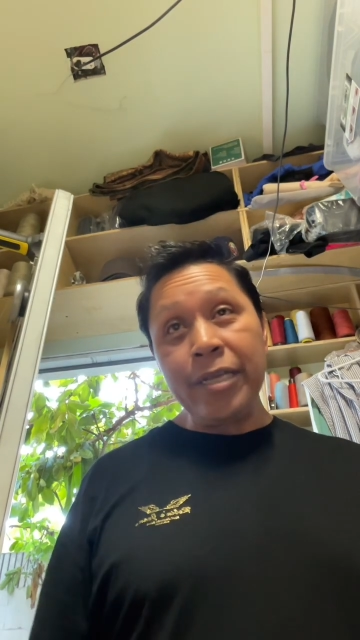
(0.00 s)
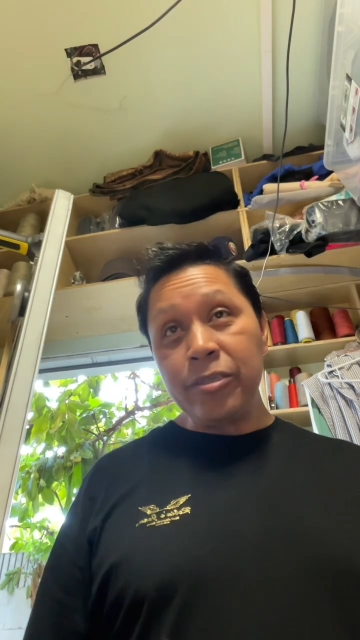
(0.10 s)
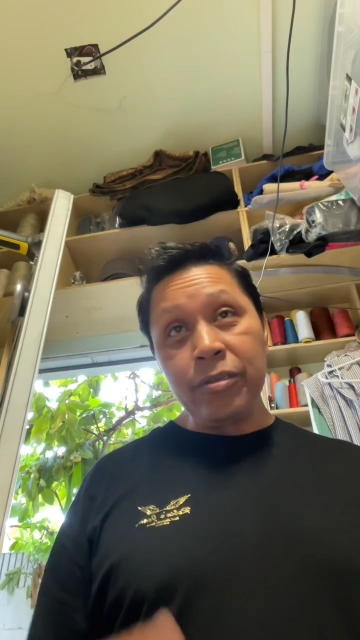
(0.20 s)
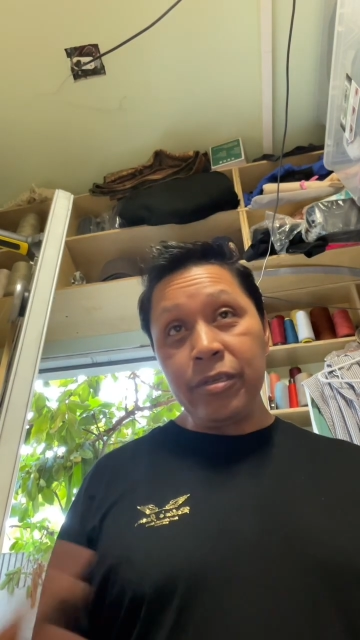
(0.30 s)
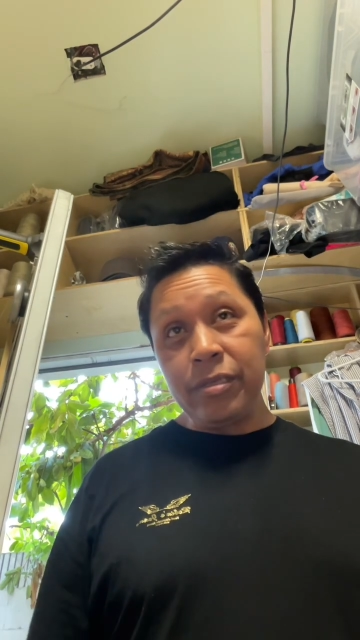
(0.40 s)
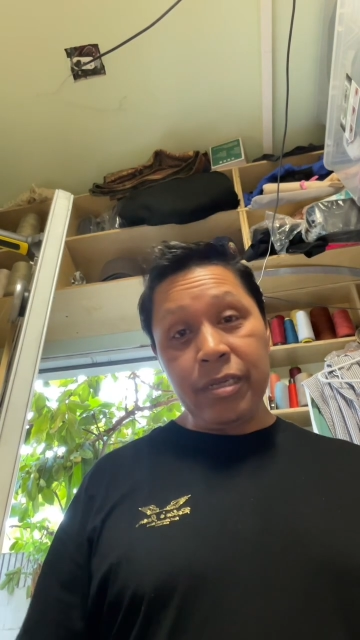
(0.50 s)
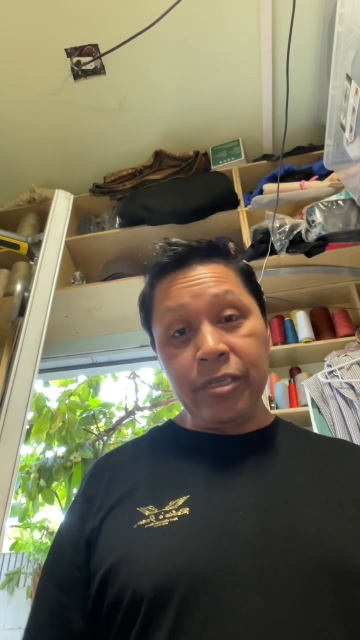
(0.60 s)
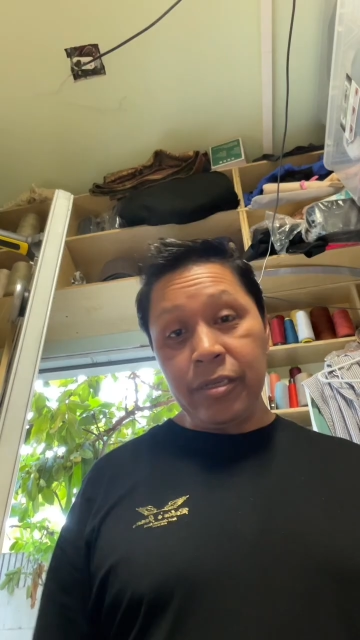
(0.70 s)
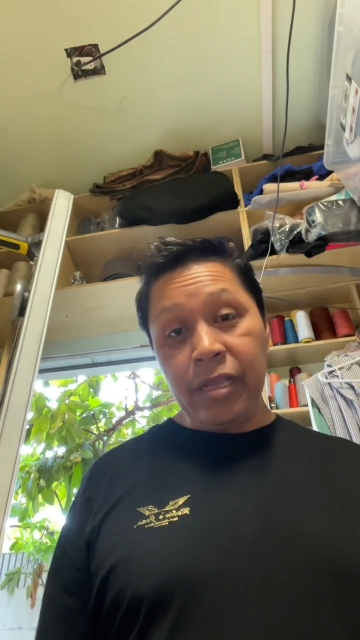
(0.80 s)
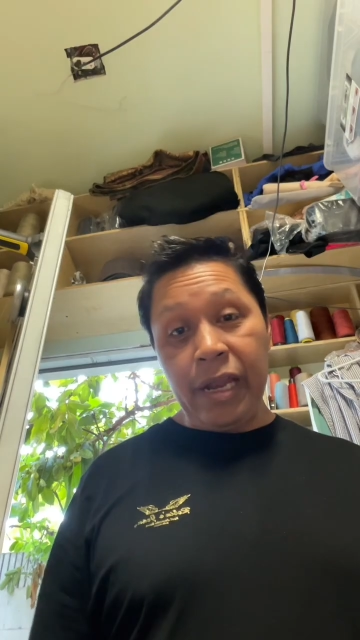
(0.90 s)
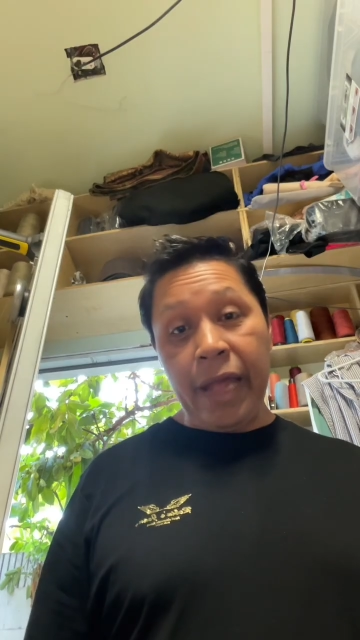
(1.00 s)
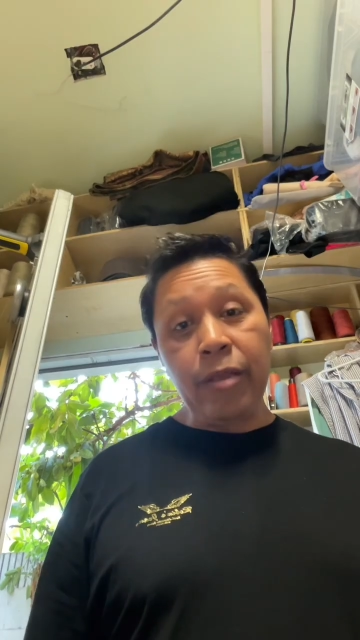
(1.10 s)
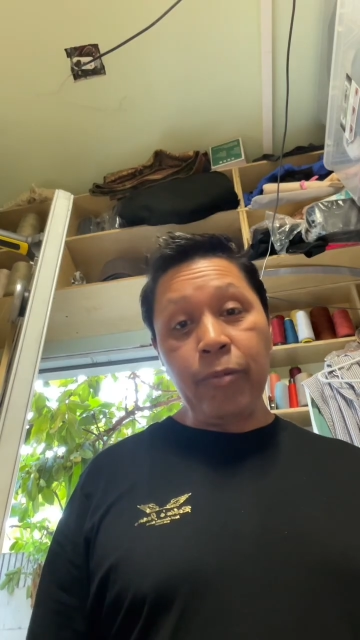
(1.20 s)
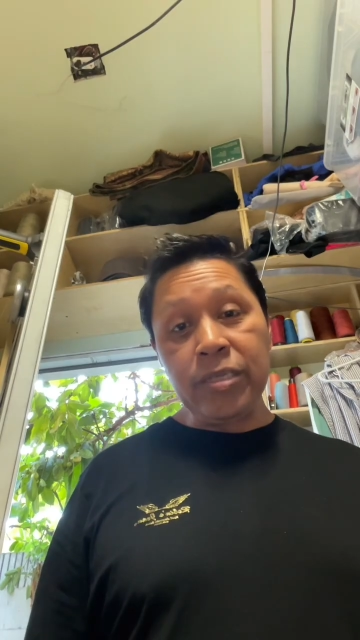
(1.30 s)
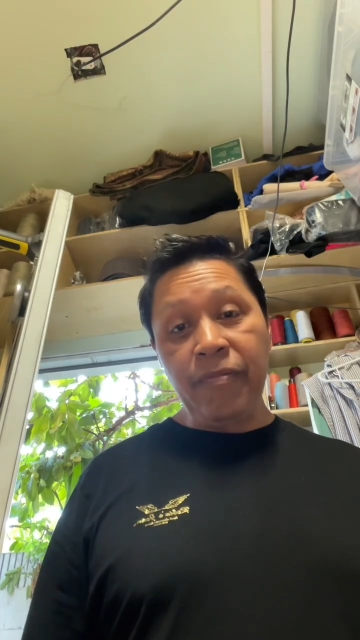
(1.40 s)
So the length
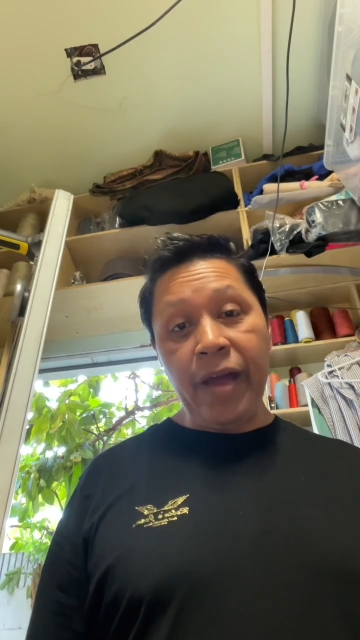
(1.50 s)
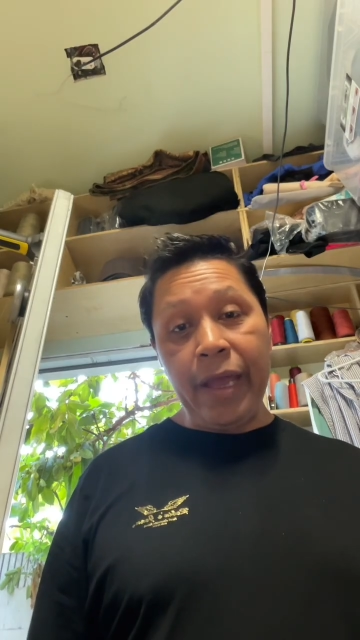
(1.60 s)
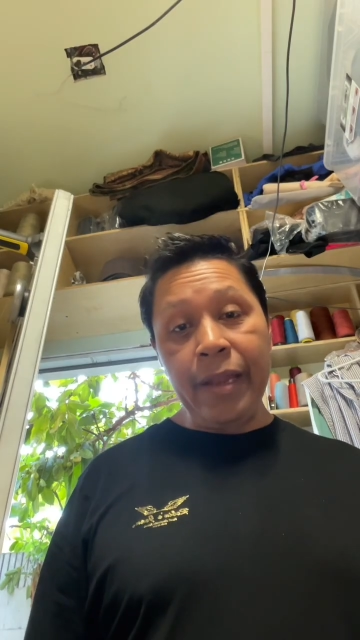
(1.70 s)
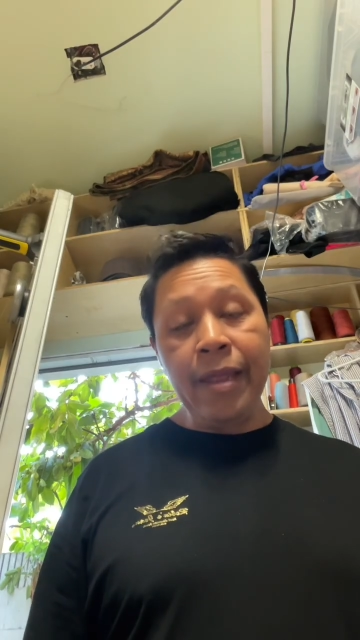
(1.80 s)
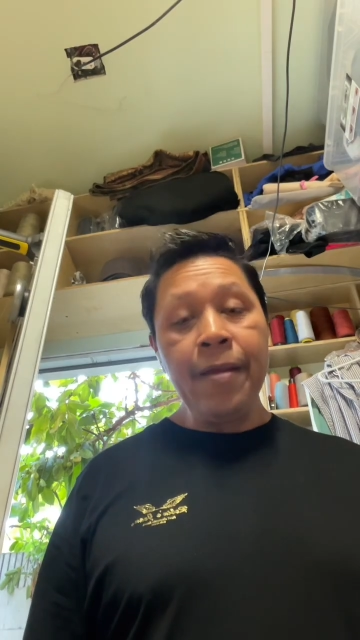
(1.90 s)
was fine.